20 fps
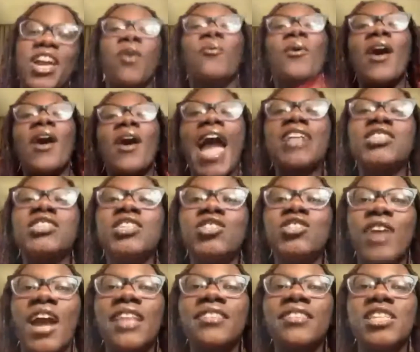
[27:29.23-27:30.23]
Well, actually,
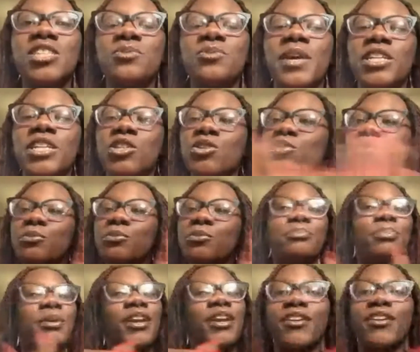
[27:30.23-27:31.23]
try this way. Do
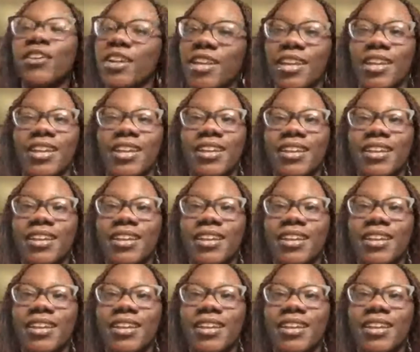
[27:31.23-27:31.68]
period.